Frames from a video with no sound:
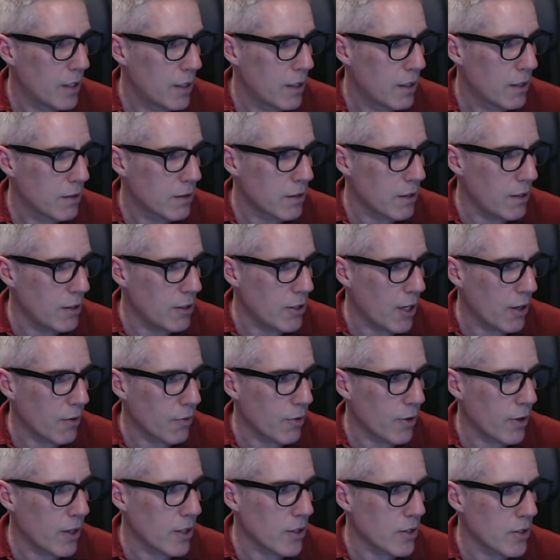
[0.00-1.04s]
CJ
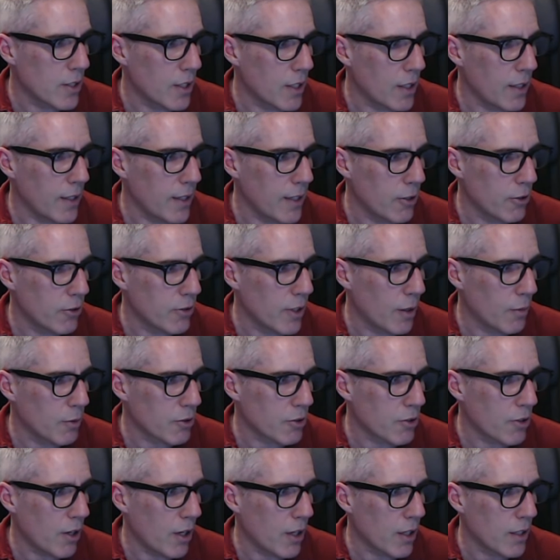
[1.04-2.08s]
Frosted, Leo Double
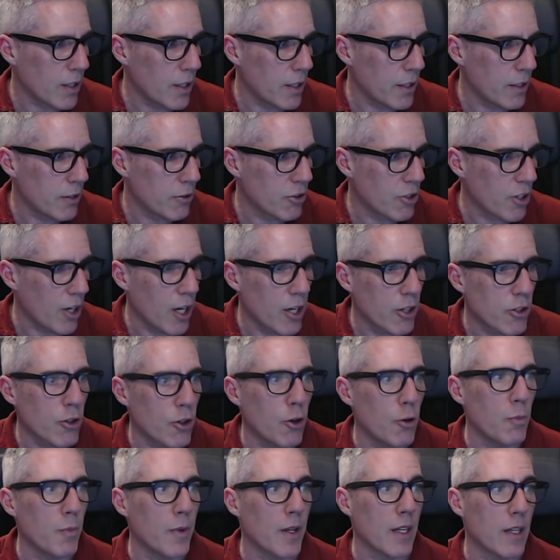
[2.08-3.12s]
Chocolate, Josh
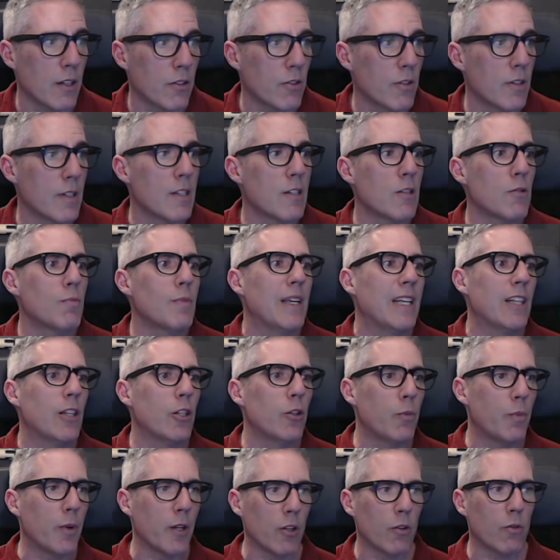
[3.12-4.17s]
Oatmeal. So this is me
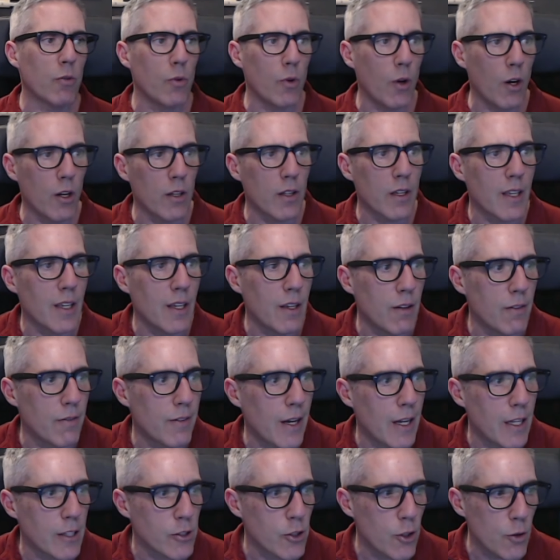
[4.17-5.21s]
looping through all the key
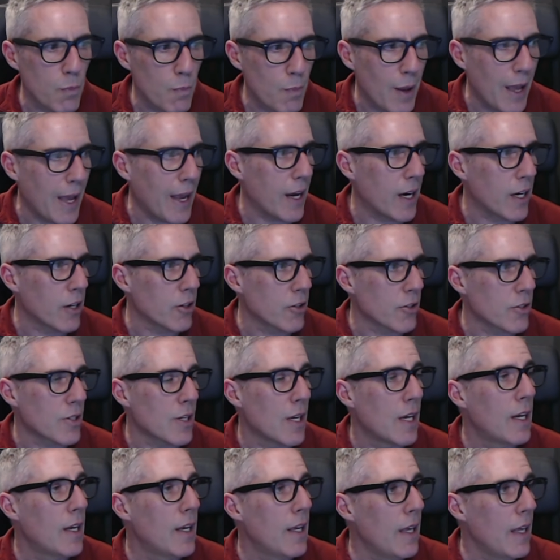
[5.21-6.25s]
value pairs
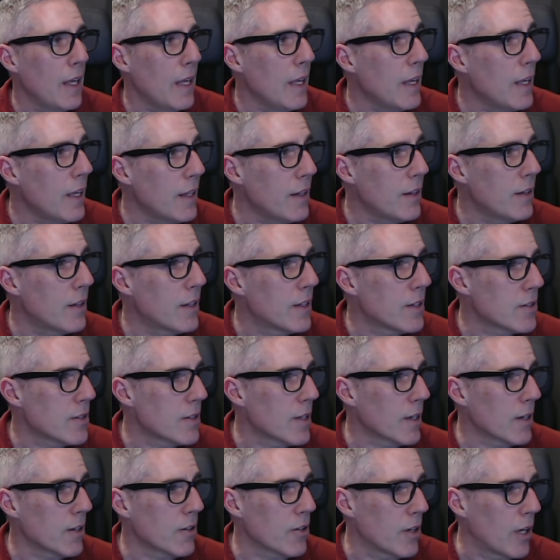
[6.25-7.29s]
in this
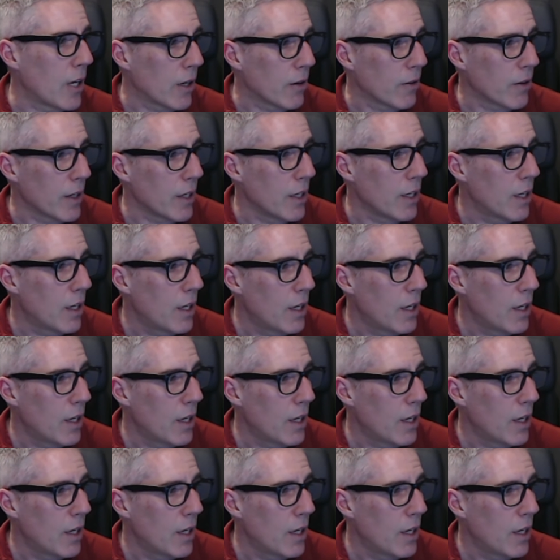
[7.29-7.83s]
dictionary,